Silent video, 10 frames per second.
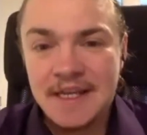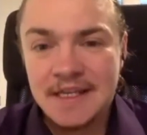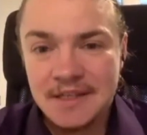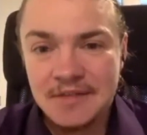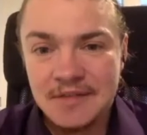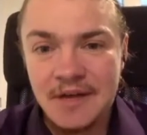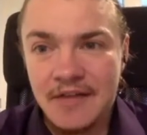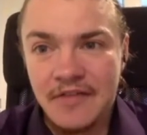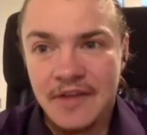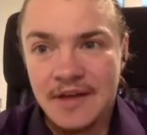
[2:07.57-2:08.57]
Like you
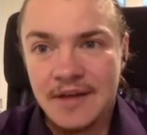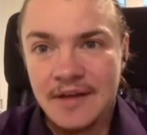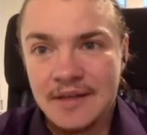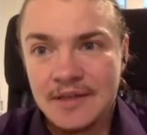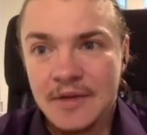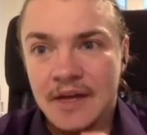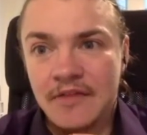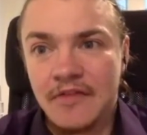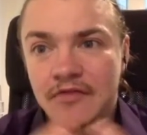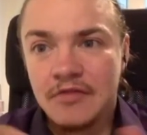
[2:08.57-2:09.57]
don't
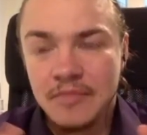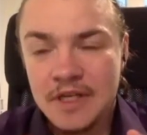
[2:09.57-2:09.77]
have a full